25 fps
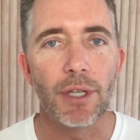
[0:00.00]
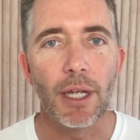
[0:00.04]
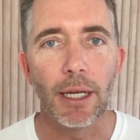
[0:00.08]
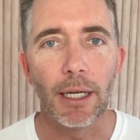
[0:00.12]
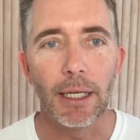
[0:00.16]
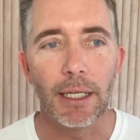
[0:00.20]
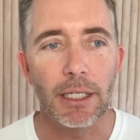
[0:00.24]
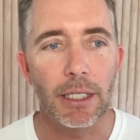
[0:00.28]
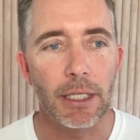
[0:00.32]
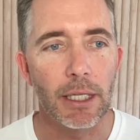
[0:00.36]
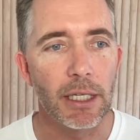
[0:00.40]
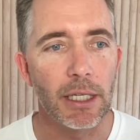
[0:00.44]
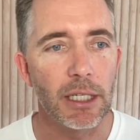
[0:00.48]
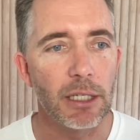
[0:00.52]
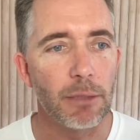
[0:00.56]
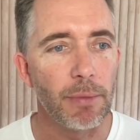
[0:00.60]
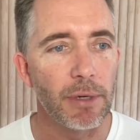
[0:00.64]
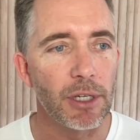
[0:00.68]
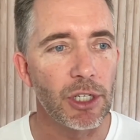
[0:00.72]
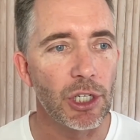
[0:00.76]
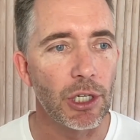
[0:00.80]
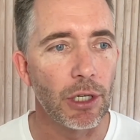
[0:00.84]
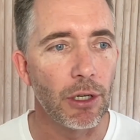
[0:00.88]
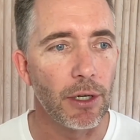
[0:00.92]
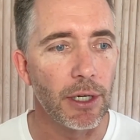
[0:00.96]
unless they
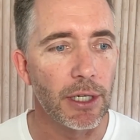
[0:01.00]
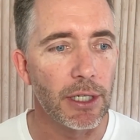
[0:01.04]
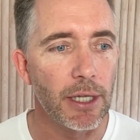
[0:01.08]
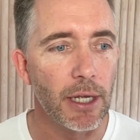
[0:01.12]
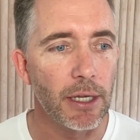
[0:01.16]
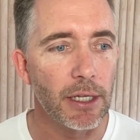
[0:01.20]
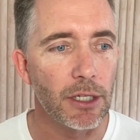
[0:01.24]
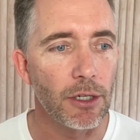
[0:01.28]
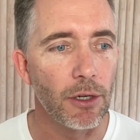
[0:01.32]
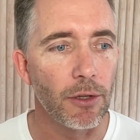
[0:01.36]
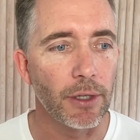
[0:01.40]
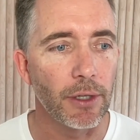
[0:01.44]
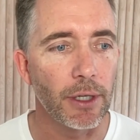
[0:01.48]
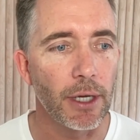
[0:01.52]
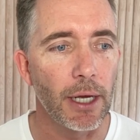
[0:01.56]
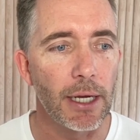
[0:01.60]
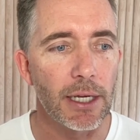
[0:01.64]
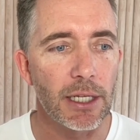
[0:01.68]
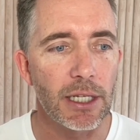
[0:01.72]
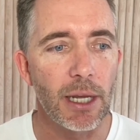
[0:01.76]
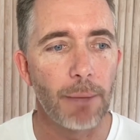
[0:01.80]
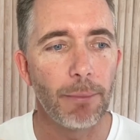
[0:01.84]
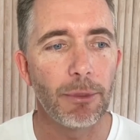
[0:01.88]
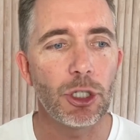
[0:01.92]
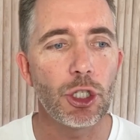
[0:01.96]
specialize, that's not the
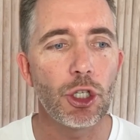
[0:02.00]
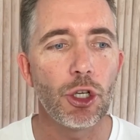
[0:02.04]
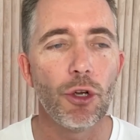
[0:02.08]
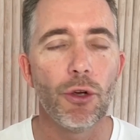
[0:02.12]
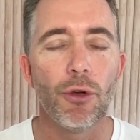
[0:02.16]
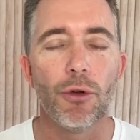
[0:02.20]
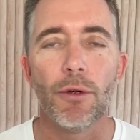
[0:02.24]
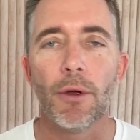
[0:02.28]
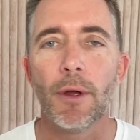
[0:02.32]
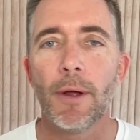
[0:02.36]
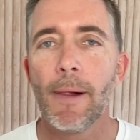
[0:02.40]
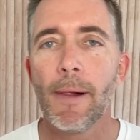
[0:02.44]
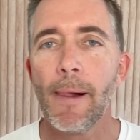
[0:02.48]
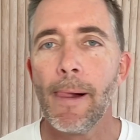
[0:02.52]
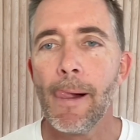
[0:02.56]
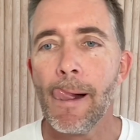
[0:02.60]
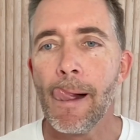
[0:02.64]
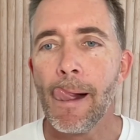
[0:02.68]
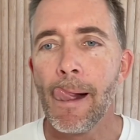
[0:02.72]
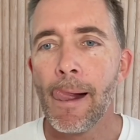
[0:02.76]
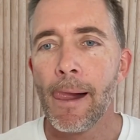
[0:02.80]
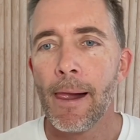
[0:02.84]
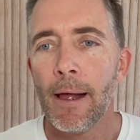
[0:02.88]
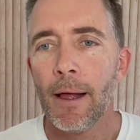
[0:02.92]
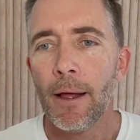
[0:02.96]
case. Number two,
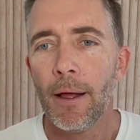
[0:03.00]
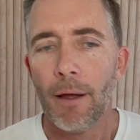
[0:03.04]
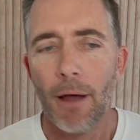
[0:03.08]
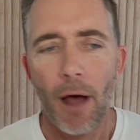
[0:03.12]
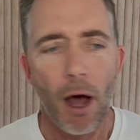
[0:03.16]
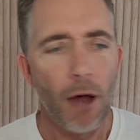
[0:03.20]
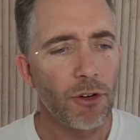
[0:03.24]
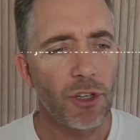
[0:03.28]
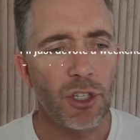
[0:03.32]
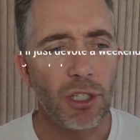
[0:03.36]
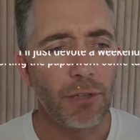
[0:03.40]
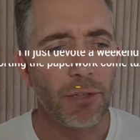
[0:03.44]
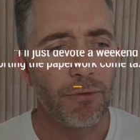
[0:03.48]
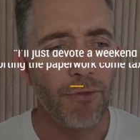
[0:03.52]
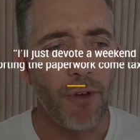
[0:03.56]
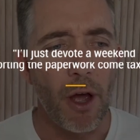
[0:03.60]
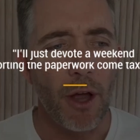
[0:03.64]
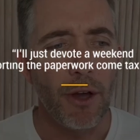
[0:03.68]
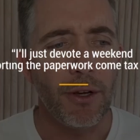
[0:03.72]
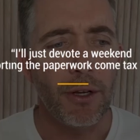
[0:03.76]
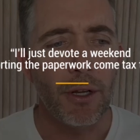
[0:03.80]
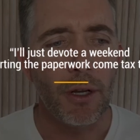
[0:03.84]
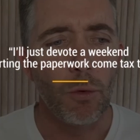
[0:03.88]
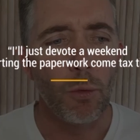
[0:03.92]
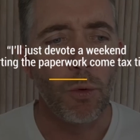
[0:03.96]
I'll just
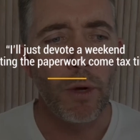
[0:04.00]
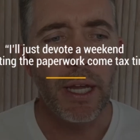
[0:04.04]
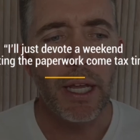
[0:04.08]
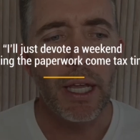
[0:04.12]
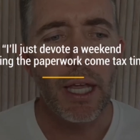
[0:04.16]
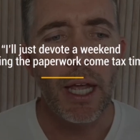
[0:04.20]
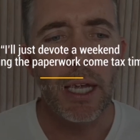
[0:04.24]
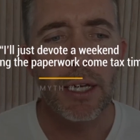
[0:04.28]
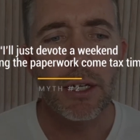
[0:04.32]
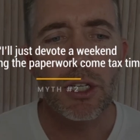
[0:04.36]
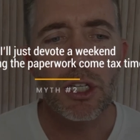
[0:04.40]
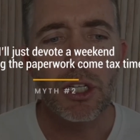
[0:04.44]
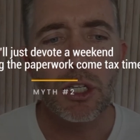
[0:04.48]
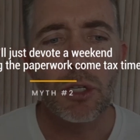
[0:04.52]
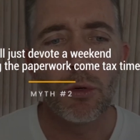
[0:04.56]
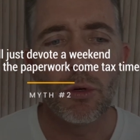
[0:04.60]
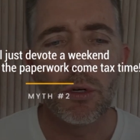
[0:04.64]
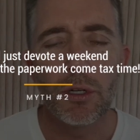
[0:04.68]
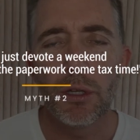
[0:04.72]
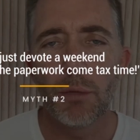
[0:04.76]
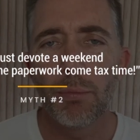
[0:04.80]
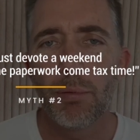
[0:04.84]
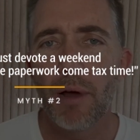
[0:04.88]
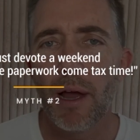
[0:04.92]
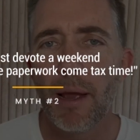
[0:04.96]
devote a weekend to
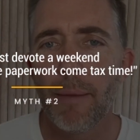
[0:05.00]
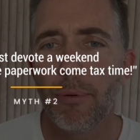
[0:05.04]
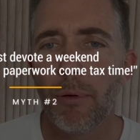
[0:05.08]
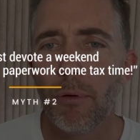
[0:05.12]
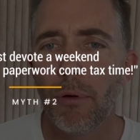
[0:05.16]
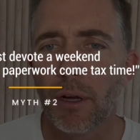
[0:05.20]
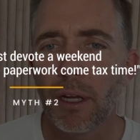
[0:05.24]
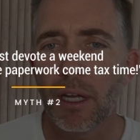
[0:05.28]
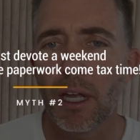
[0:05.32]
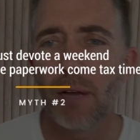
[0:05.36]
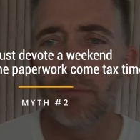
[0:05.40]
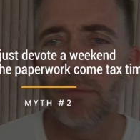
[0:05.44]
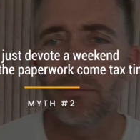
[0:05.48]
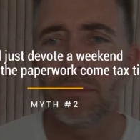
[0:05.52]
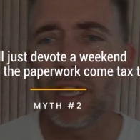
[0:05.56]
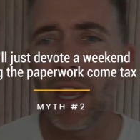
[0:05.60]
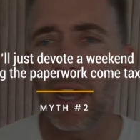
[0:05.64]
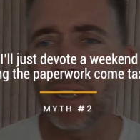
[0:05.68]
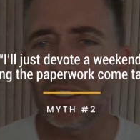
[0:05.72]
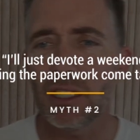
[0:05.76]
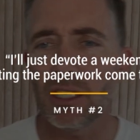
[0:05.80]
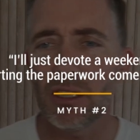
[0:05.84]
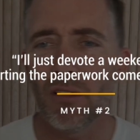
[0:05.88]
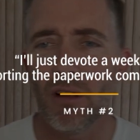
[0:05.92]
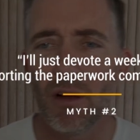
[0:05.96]
sorting the paperwork come
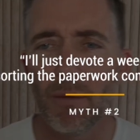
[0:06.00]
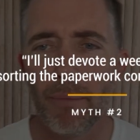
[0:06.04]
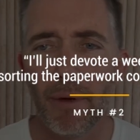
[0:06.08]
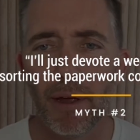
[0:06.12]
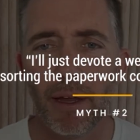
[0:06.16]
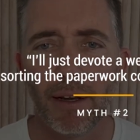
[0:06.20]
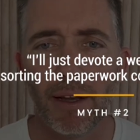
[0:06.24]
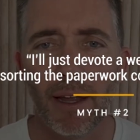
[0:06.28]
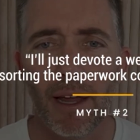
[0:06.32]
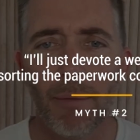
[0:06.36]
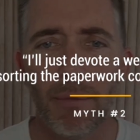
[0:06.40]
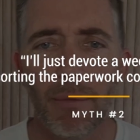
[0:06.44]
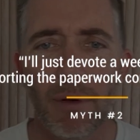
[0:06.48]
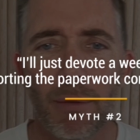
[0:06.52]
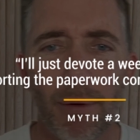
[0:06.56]
tax time, Ben. How many